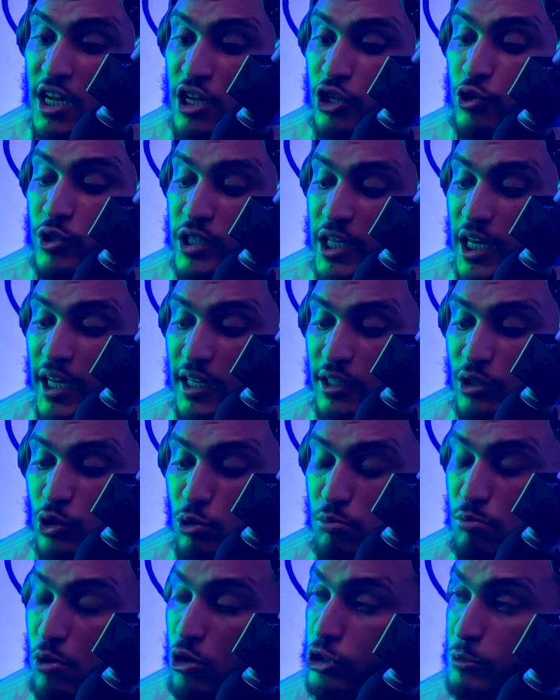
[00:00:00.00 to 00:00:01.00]
you can't do
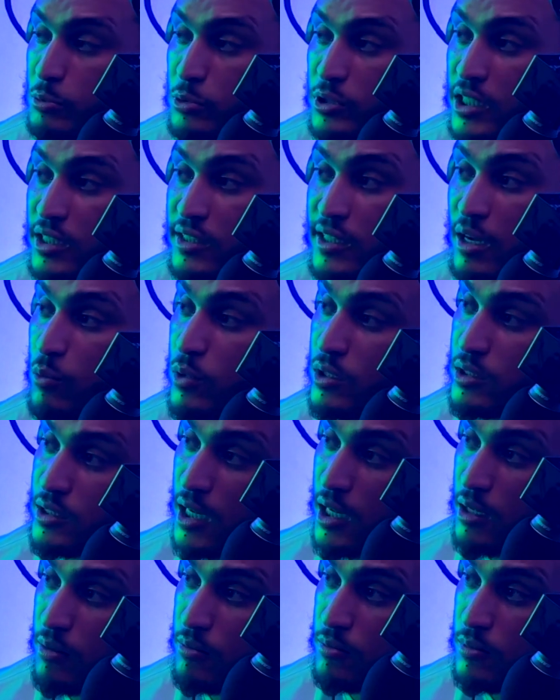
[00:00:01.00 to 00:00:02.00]
multiple things at one time.
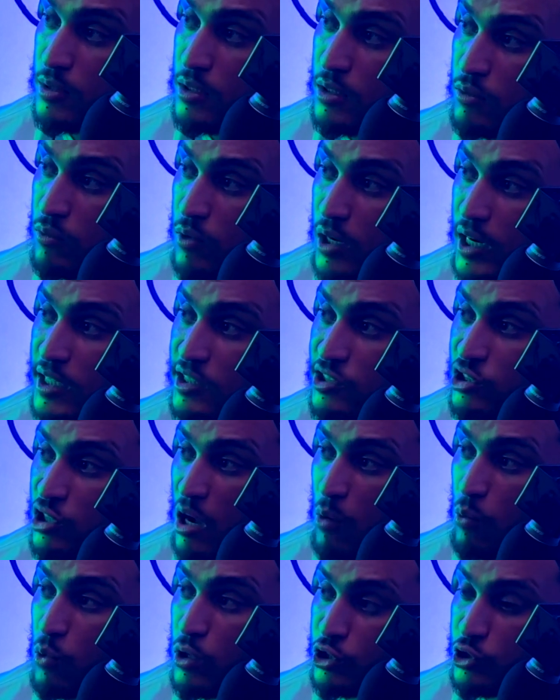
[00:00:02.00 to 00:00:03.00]
No. Right? So I
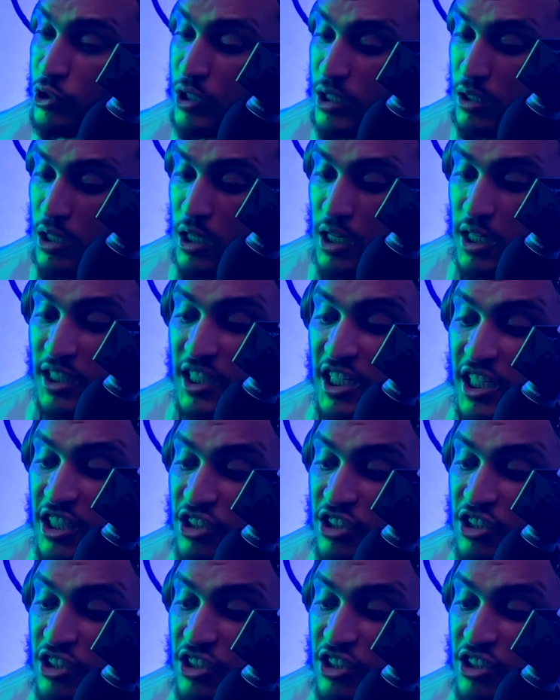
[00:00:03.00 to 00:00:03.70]
want you to get